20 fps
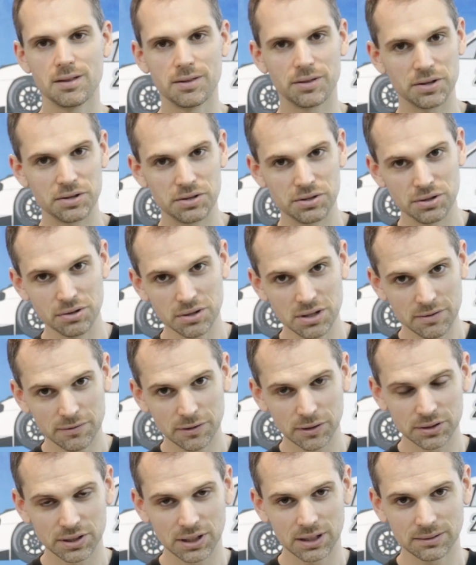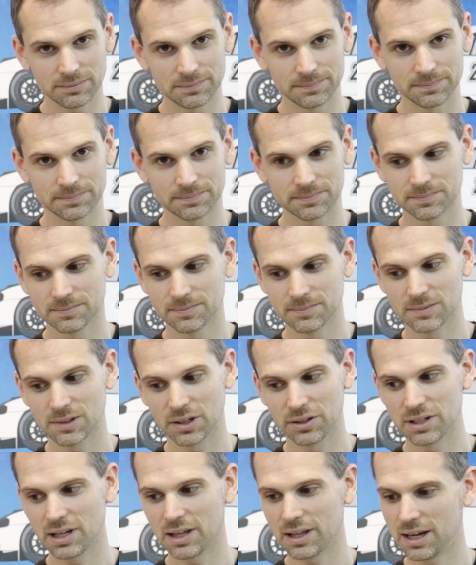The Unifilter,
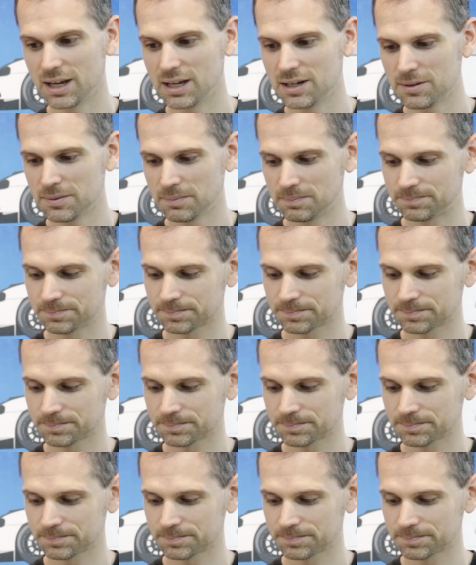on the other hand,